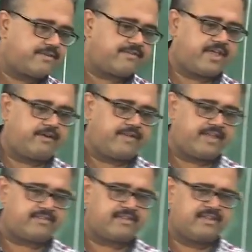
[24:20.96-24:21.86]
fk of
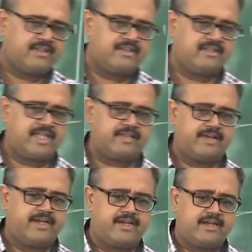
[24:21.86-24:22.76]
x, like
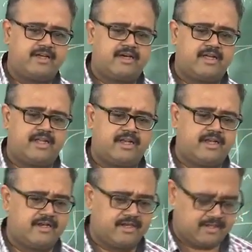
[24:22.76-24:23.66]
we did
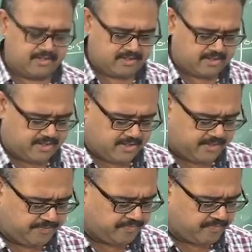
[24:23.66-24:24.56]
in the